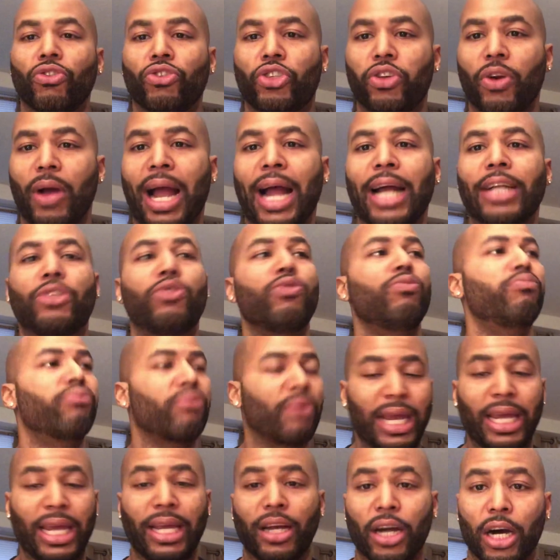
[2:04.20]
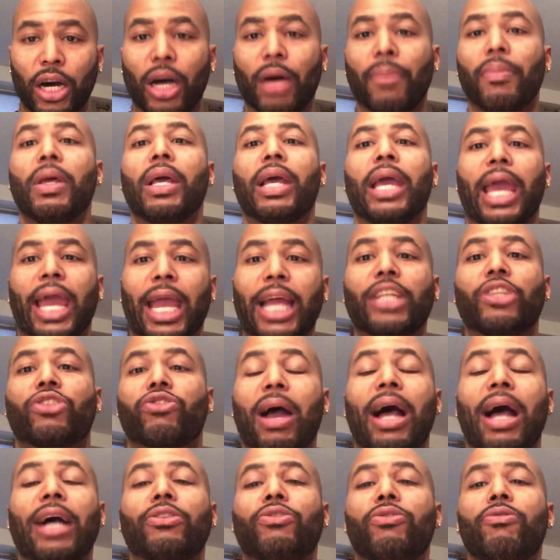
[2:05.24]
try to bring up and
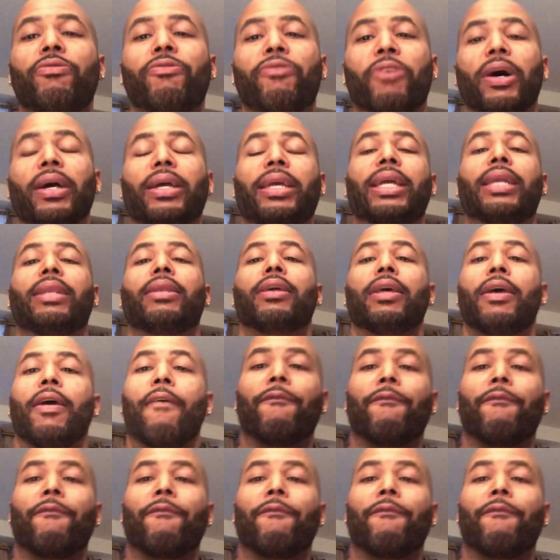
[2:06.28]
try to fucking